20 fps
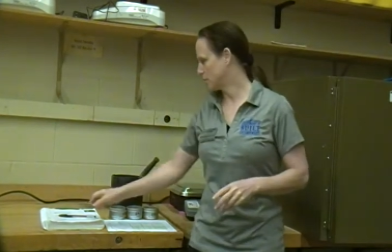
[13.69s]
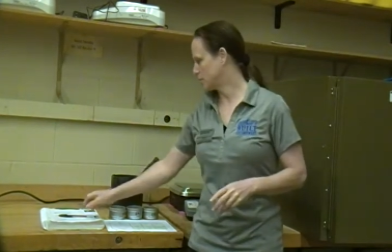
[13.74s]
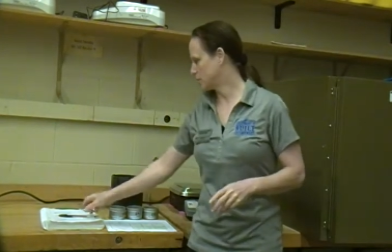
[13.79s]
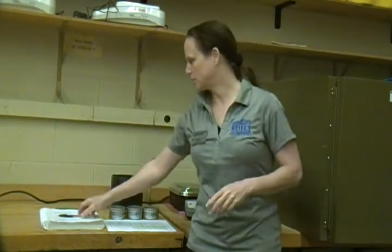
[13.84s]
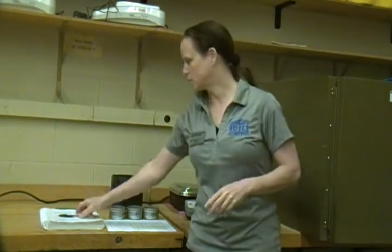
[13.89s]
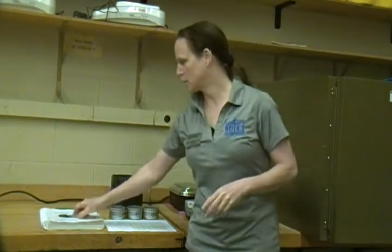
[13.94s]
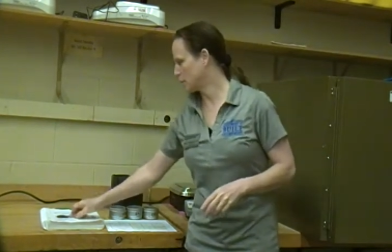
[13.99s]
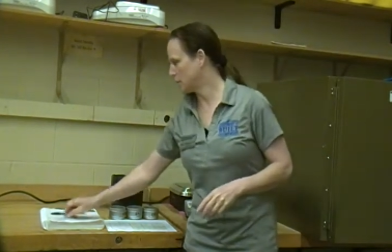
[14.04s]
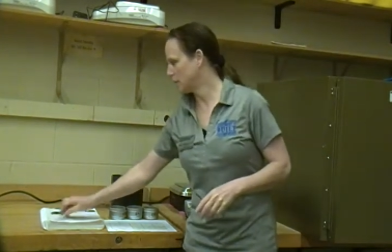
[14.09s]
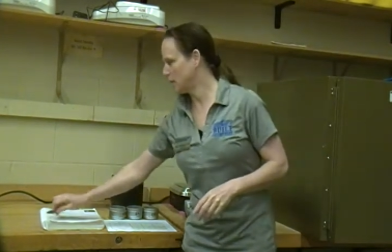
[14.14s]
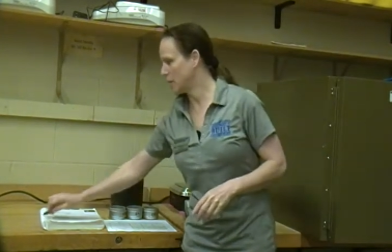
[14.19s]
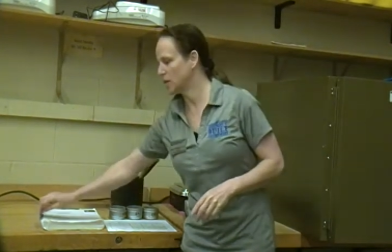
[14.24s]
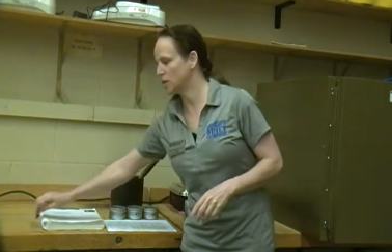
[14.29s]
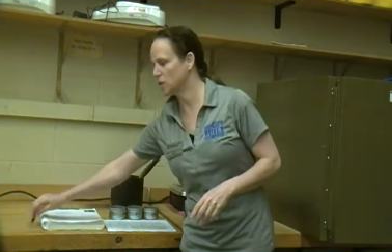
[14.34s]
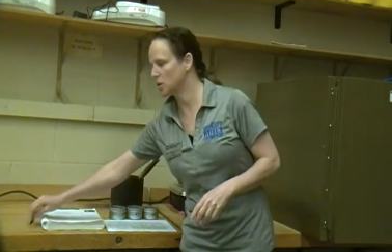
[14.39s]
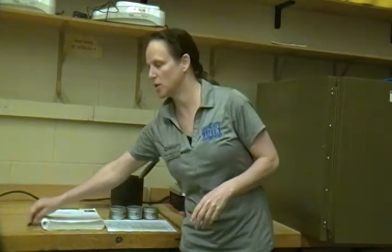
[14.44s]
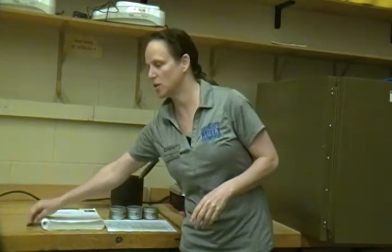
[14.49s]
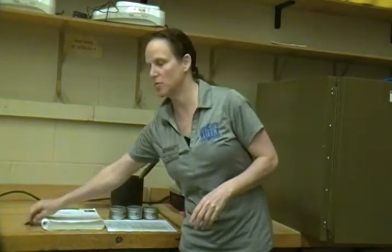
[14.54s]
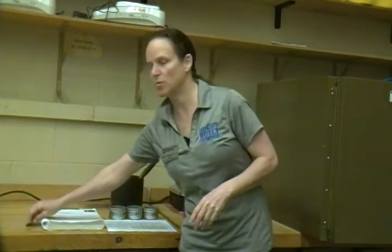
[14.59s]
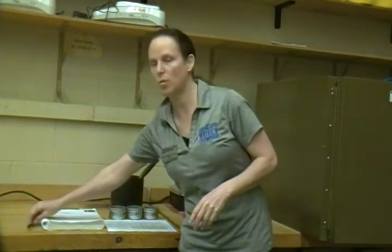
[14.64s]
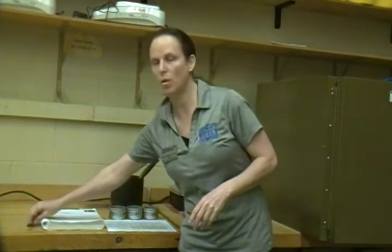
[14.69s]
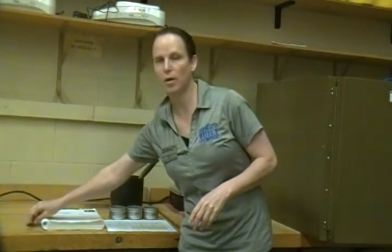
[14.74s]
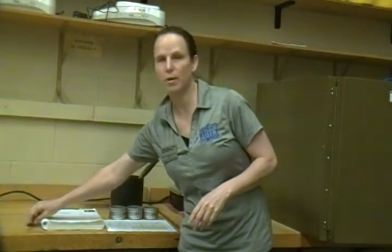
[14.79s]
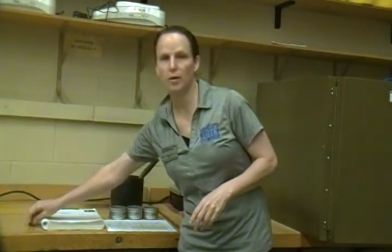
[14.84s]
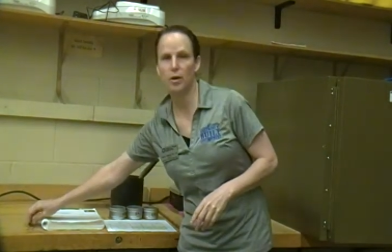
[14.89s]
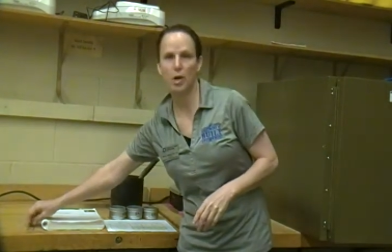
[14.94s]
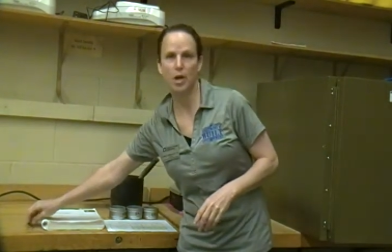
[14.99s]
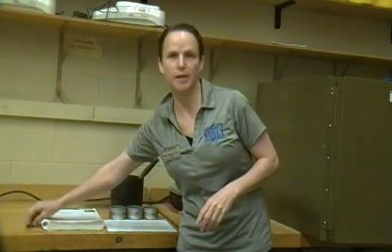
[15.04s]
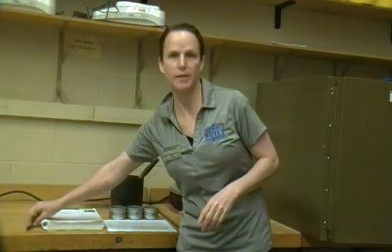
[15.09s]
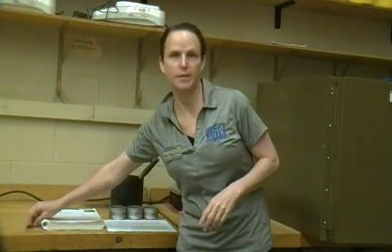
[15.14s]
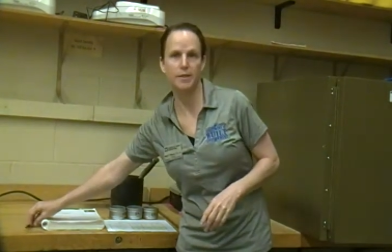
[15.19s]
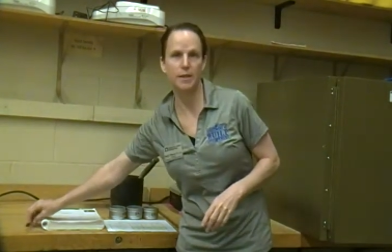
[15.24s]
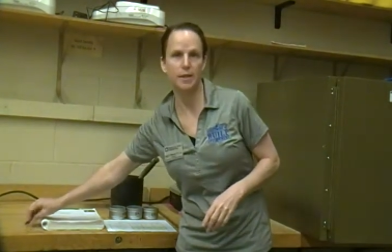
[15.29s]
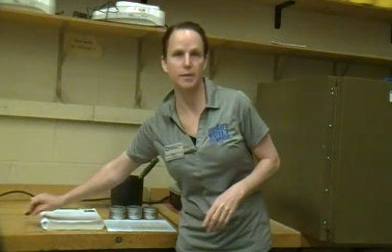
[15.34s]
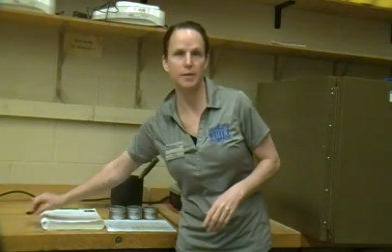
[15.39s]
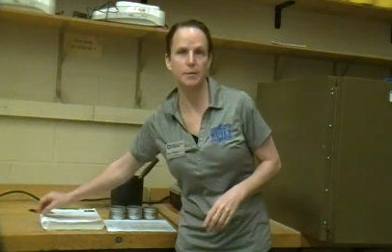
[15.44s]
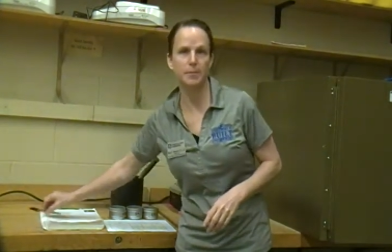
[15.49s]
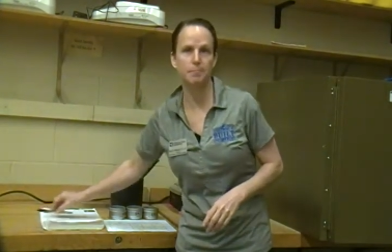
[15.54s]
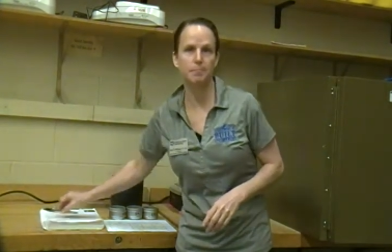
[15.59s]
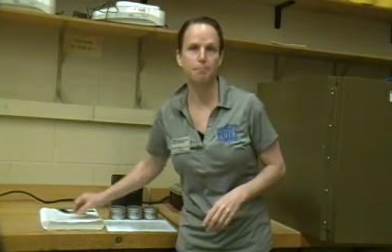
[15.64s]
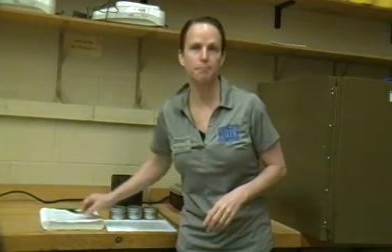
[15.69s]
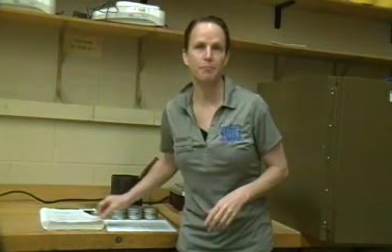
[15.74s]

determination of water content,